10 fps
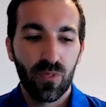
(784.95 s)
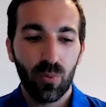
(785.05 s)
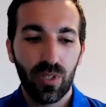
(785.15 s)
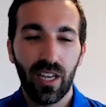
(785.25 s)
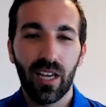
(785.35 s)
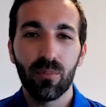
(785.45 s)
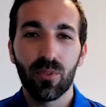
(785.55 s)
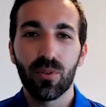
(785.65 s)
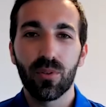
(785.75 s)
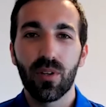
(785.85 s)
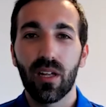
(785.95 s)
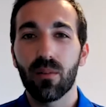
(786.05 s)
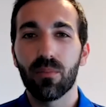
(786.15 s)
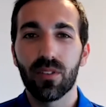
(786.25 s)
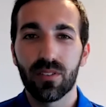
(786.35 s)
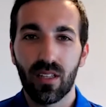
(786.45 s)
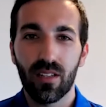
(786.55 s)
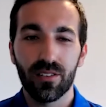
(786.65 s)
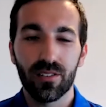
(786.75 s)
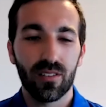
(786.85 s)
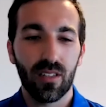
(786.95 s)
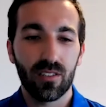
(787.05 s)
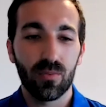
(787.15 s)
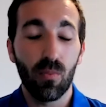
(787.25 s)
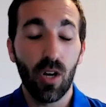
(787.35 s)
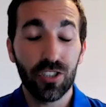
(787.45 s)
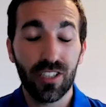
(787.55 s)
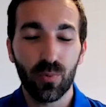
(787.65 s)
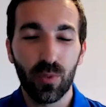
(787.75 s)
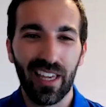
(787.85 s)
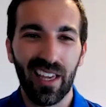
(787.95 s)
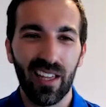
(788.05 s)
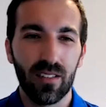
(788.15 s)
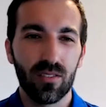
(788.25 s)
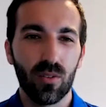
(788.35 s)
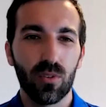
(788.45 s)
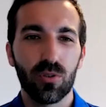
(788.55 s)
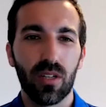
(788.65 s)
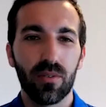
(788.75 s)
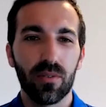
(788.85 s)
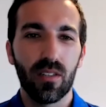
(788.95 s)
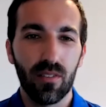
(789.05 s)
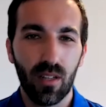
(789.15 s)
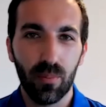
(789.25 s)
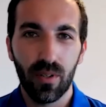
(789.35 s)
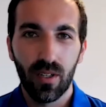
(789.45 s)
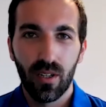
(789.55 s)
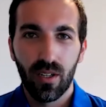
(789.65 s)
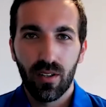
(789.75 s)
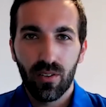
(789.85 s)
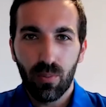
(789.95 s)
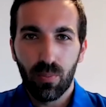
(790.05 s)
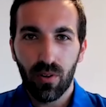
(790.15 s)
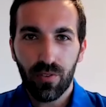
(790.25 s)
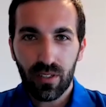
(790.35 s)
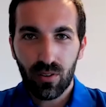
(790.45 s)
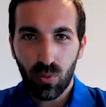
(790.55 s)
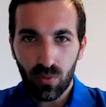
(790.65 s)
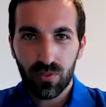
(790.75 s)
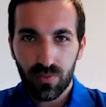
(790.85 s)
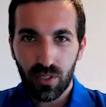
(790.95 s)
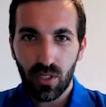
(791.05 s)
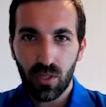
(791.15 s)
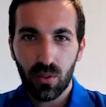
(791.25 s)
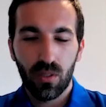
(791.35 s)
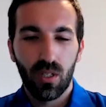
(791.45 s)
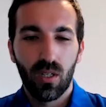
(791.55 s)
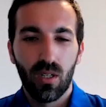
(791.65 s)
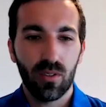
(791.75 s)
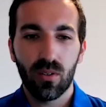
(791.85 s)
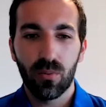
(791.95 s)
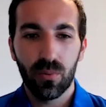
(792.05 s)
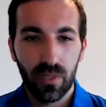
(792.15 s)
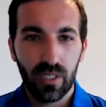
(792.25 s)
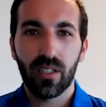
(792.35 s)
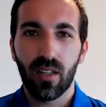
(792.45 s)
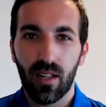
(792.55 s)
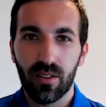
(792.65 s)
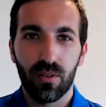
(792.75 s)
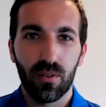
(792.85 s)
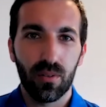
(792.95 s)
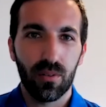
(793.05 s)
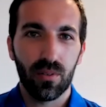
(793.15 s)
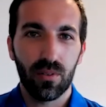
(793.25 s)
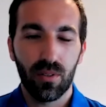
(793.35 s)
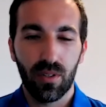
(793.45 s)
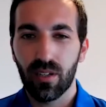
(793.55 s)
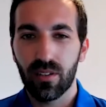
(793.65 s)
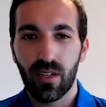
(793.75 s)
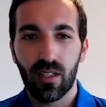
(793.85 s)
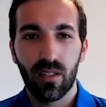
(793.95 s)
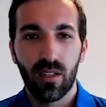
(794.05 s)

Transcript: we aim to help the sellers as much as we can. So we try to develop the perfect tools for you. So really glad to hear that.